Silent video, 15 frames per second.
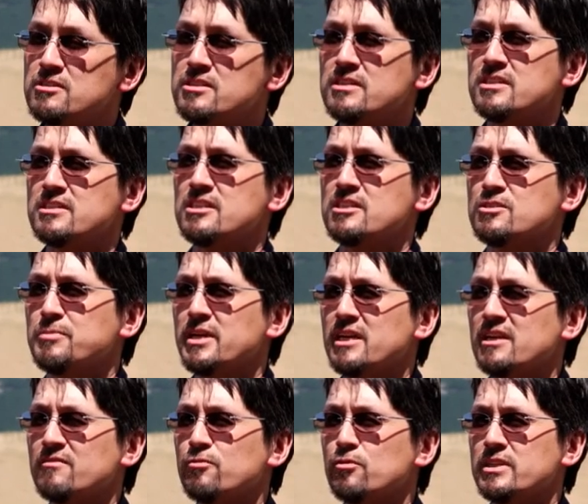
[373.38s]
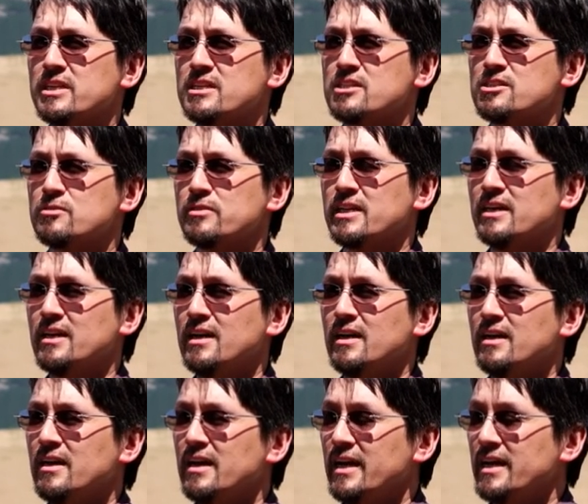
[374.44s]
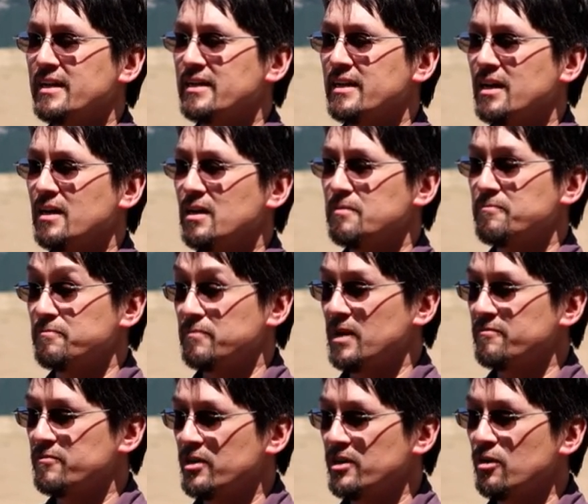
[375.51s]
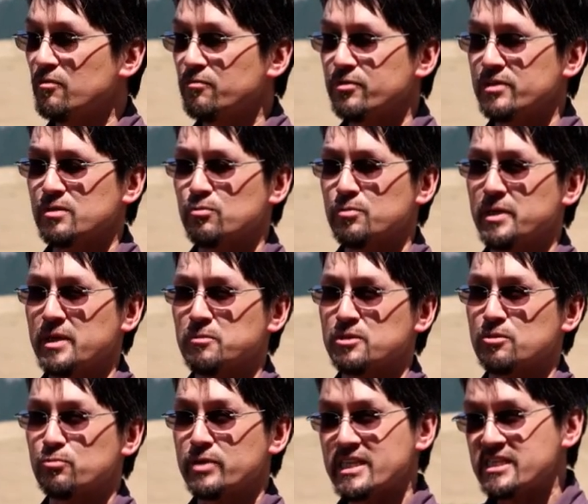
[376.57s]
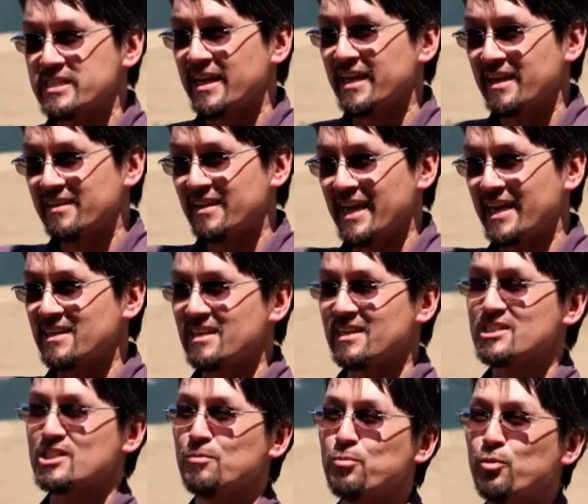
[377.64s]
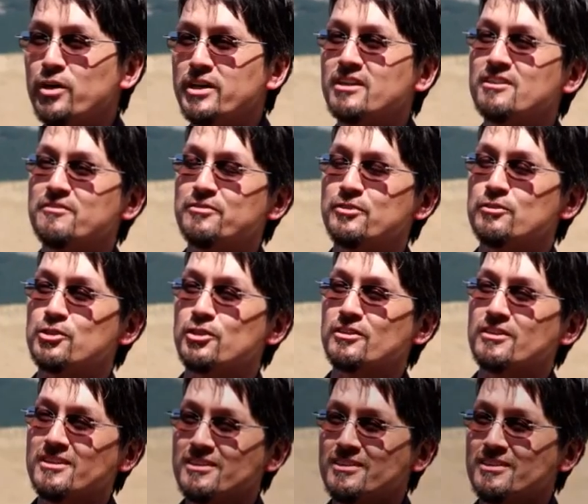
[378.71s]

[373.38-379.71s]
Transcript: in decision making for the industry. And uh, I'm, I'm very hopeful that we'll be able to reach that end at some point in the future.